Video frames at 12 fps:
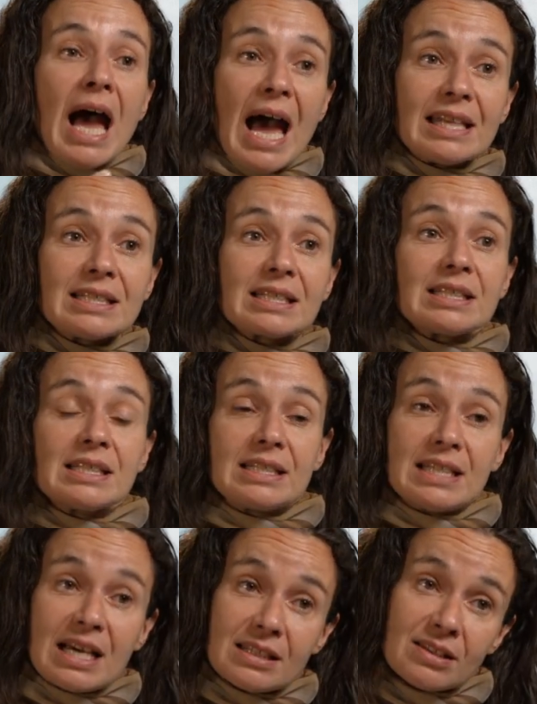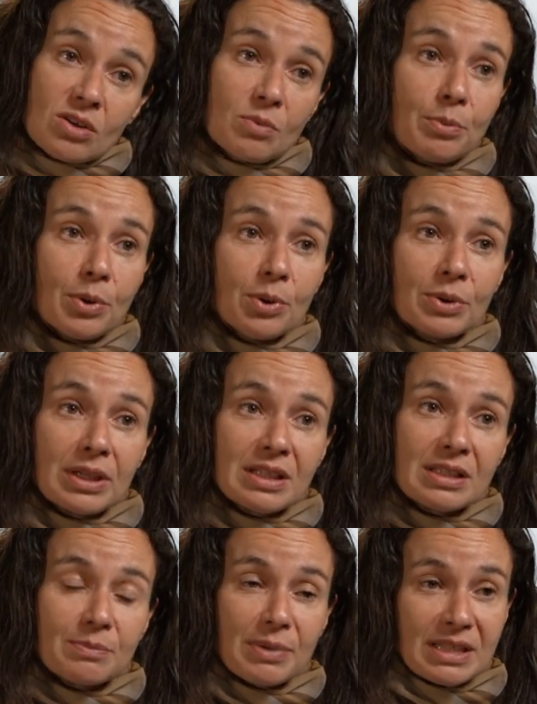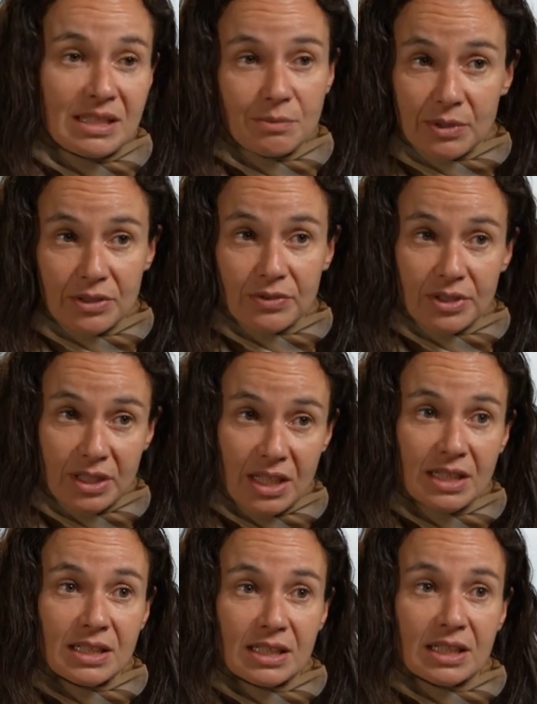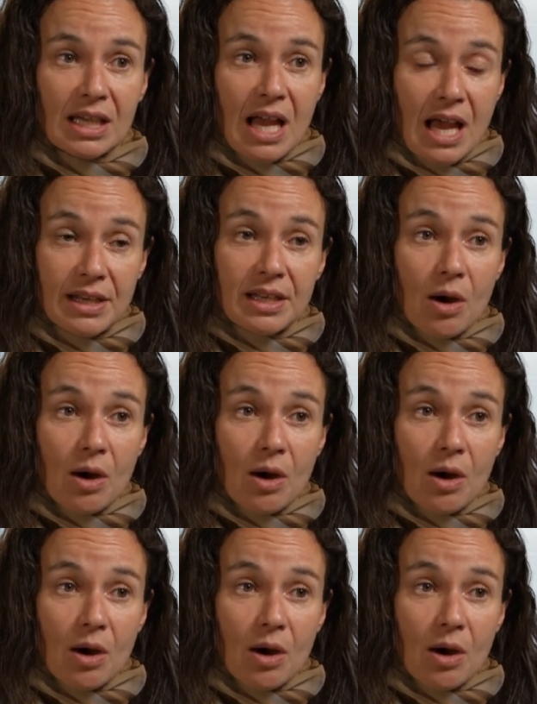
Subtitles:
and the dust component by simply radiating at